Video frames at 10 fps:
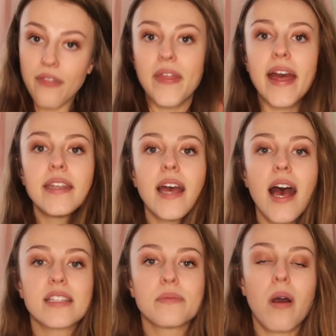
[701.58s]
And then
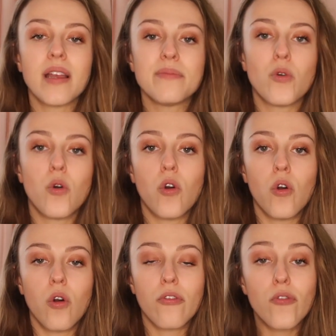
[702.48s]
as my
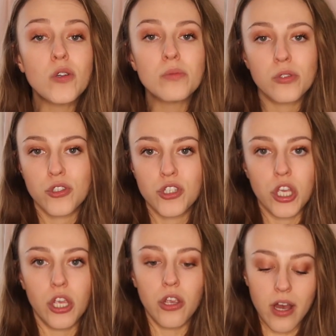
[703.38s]
more formal
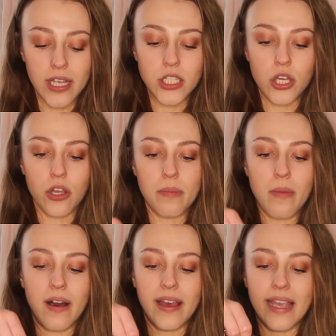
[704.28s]
shoe, I took
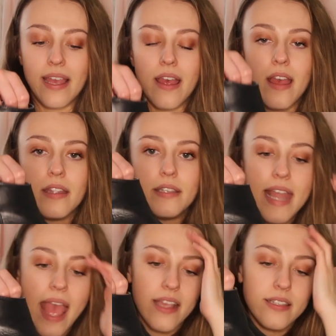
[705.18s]
my
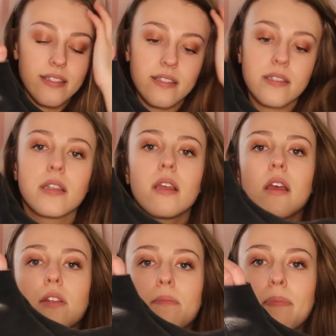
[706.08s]
Next
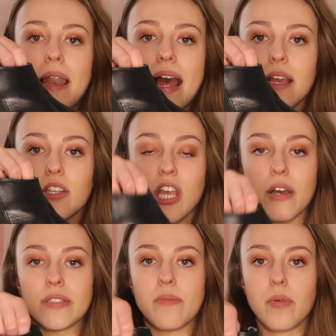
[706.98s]
black
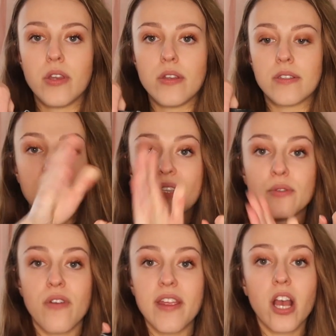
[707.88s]
Chelsea boots. These
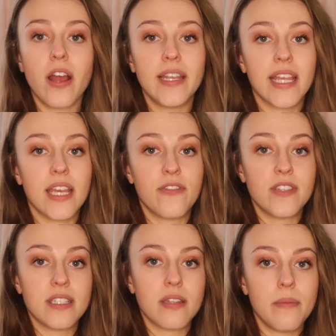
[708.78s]
were very kindly
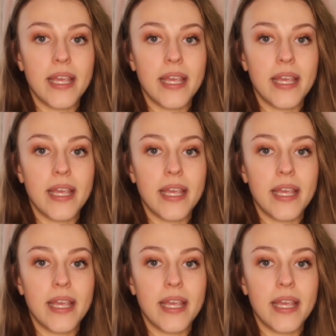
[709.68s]
gifted to